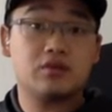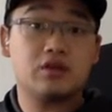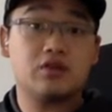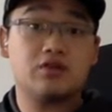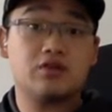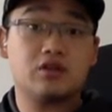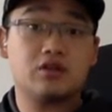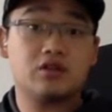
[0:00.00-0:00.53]

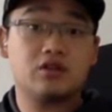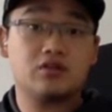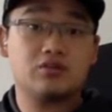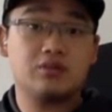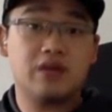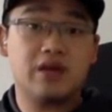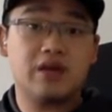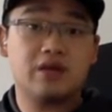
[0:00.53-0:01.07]
and followed
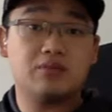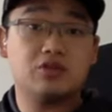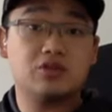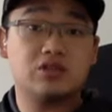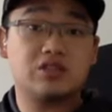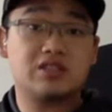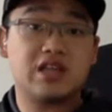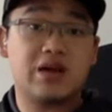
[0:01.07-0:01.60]
by a
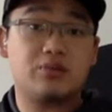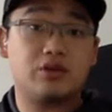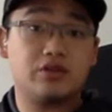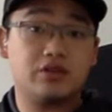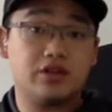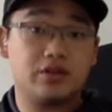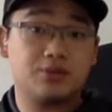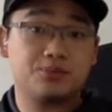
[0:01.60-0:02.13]
muted slap
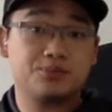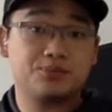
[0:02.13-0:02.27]
right there.